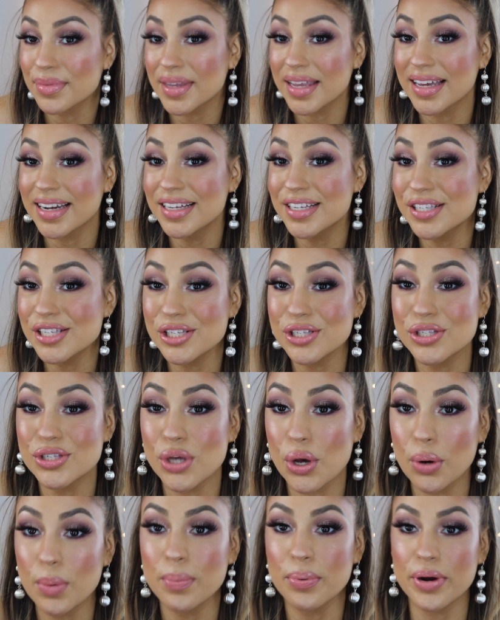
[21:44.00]
It is
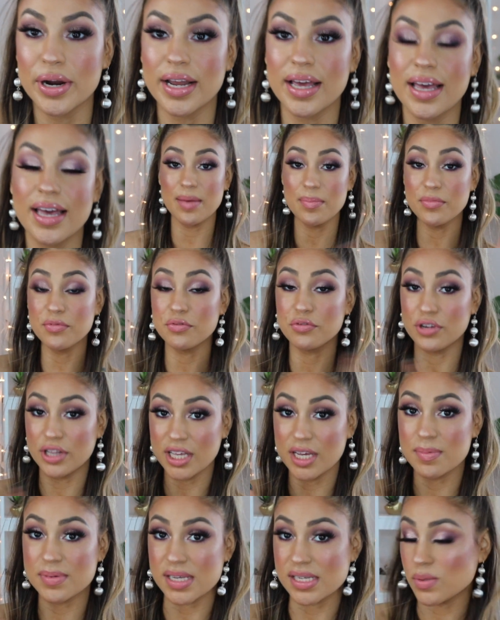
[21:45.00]
so pretty. I'm
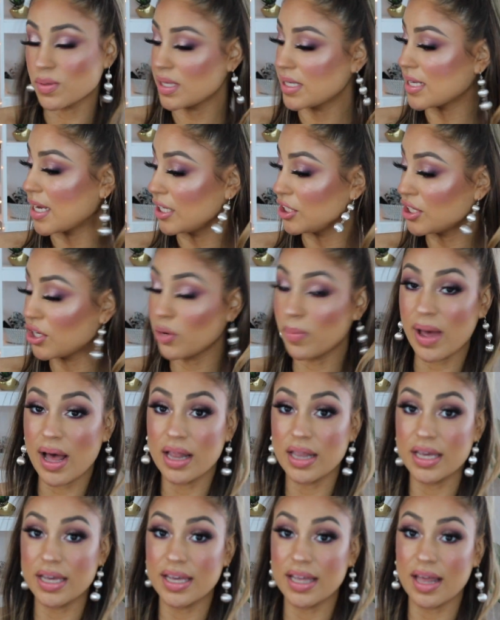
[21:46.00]
really obsessed with this eyeshadow
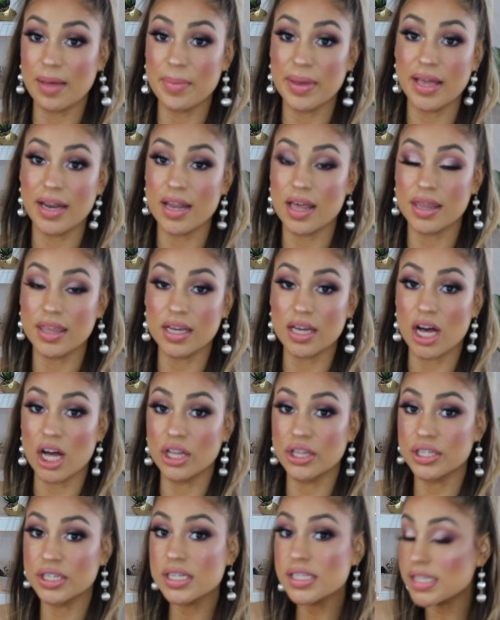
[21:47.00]
palette. I mean, the
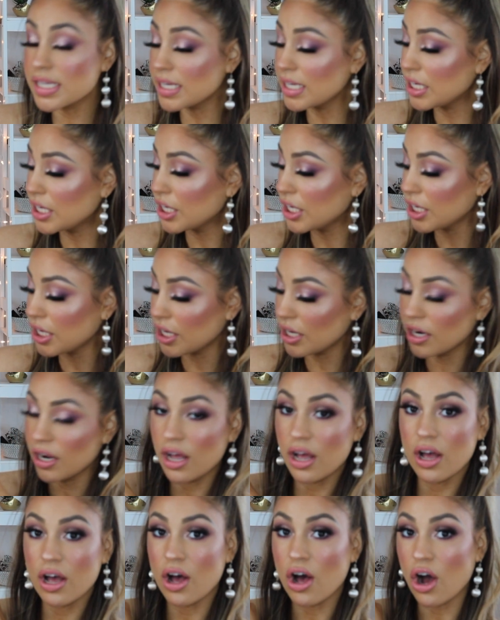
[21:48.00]
colors in here
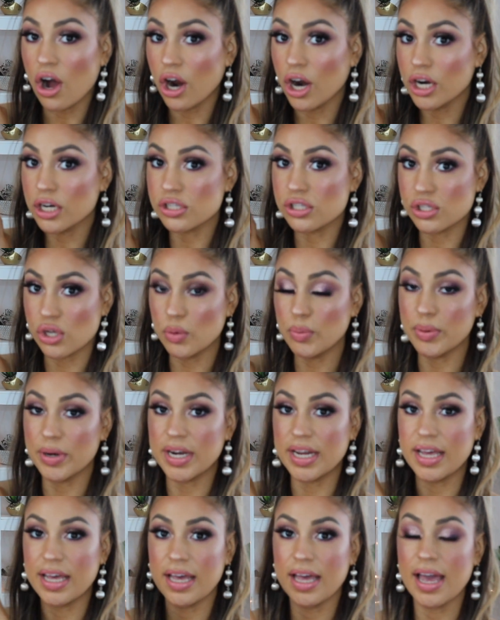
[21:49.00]
are so
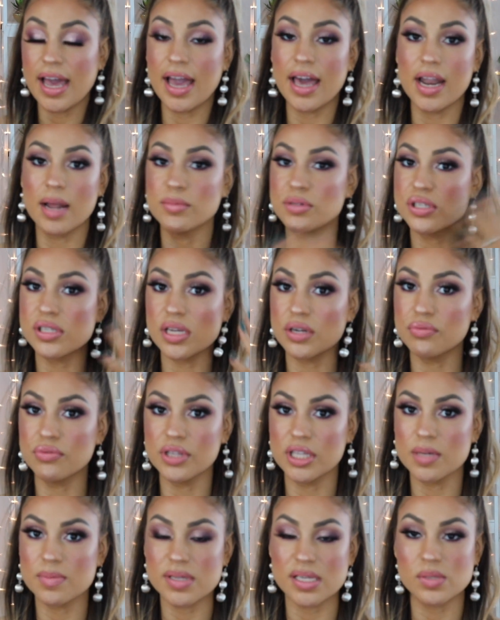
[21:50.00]
pretty, and I'm just like
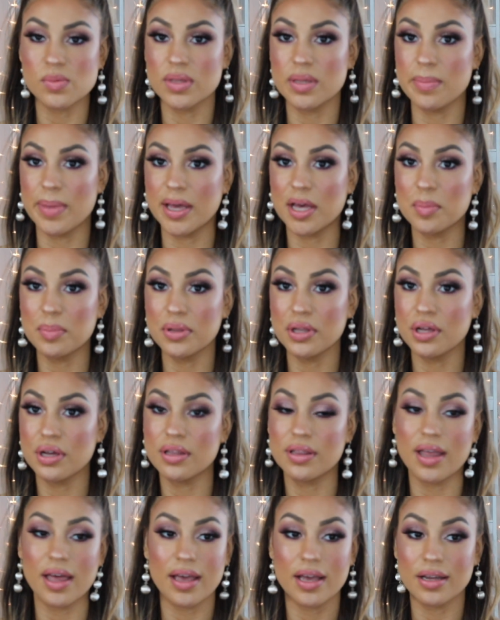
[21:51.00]
really obsessed with the makeup
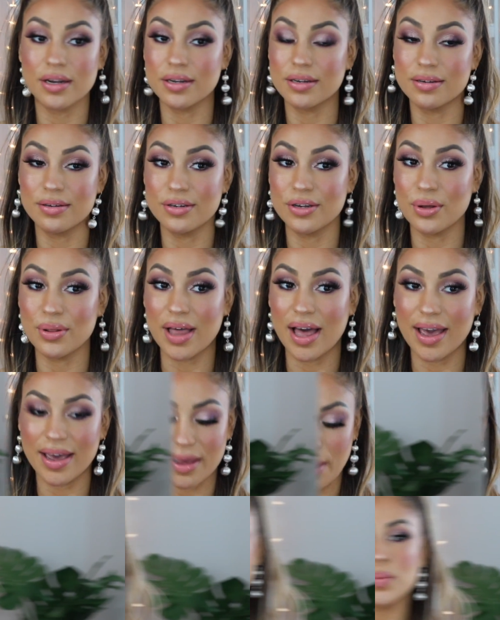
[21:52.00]
look, like no
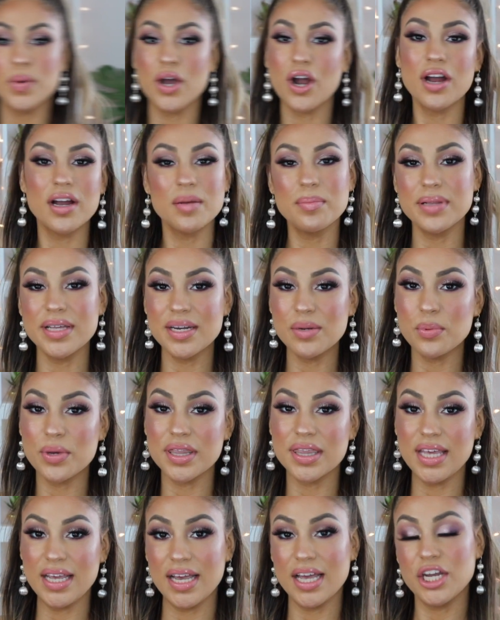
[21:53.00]
lie. So we are completed
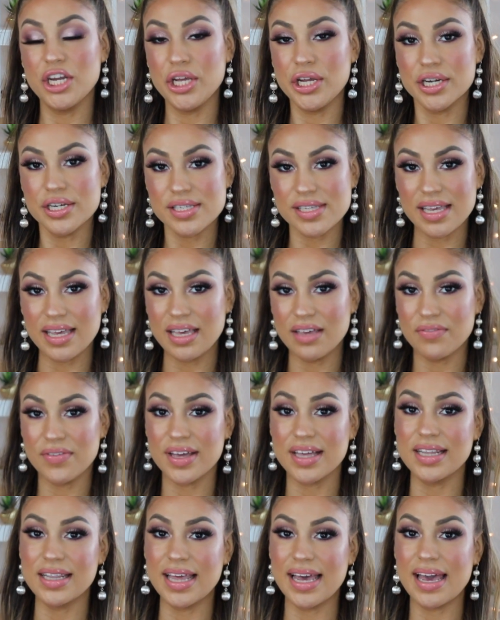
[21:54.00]
with the New Year's
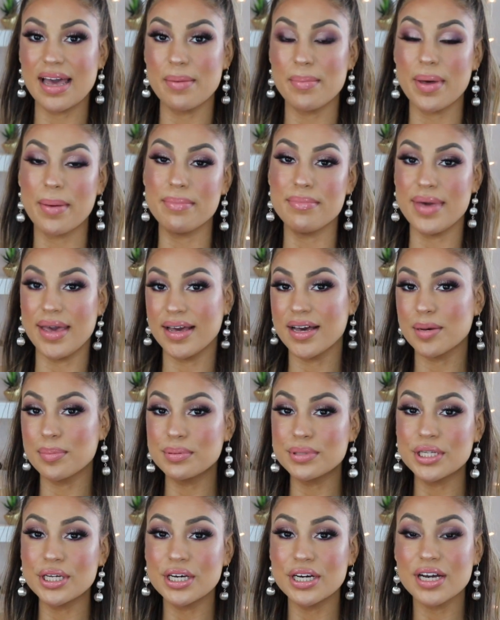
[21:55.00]
Eve glam
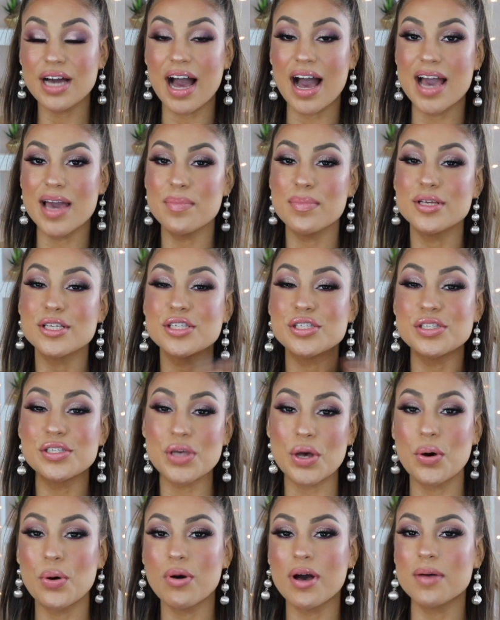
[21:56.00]
makeup look. I'm
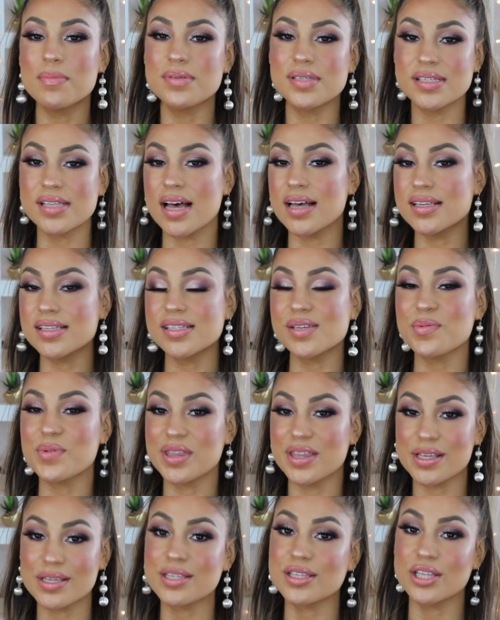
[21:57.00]
so obsessed
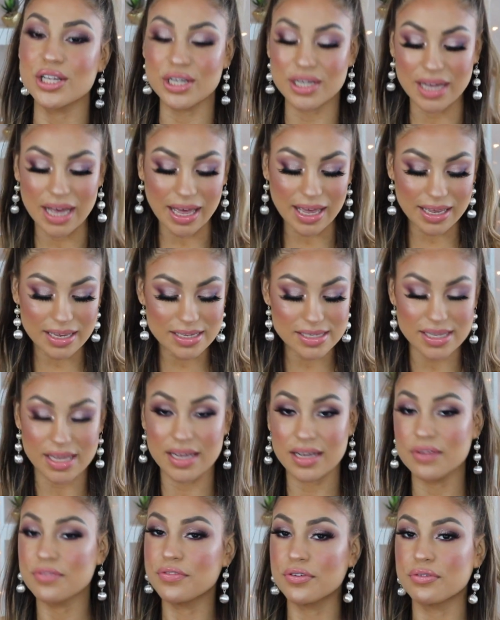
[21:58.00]
with this look, guys,
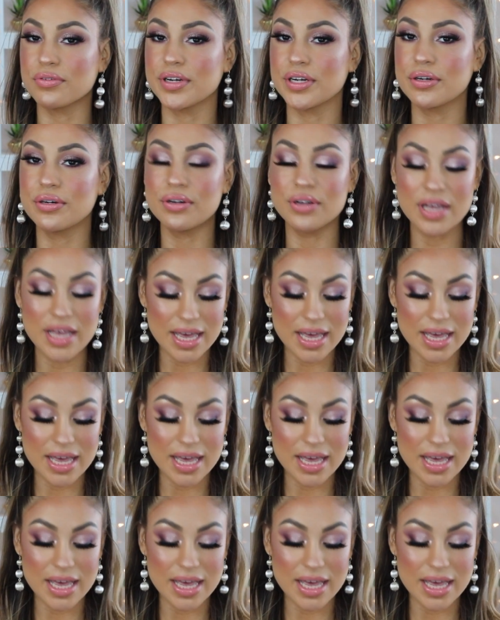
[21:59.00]
like for real.